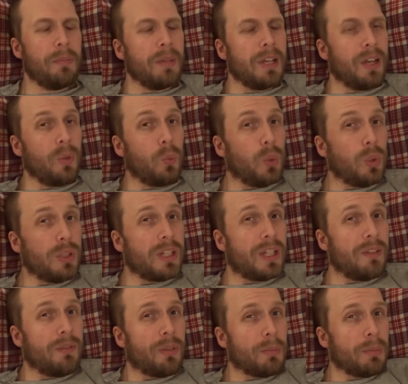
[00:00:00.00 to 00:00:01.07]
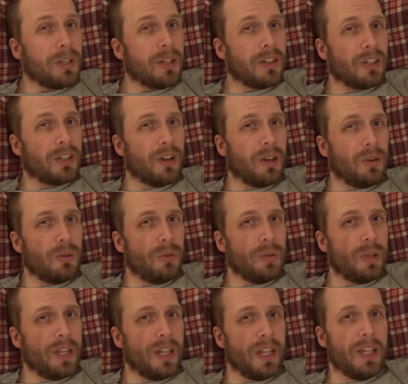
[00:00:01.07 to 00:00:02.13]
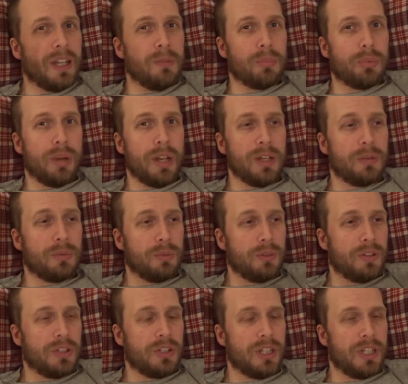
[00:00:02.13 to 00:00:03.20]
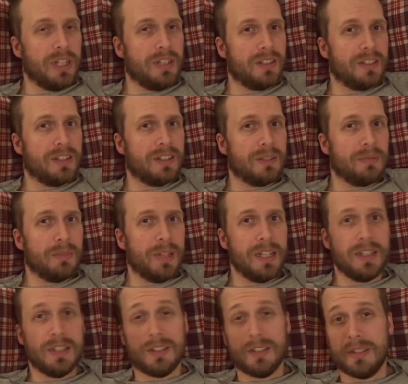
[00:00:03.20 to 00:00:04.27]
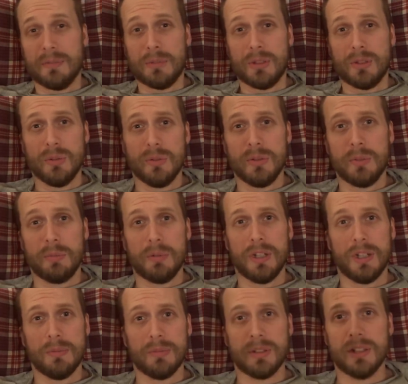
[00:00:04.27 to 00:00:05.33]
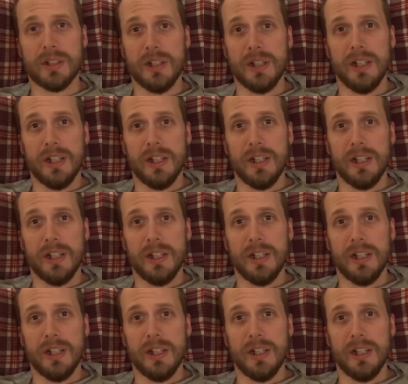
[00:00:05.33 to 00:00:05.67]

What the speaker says: mean, I would give them another go in bread with cheese and some lettuce and some sauce, perhaps.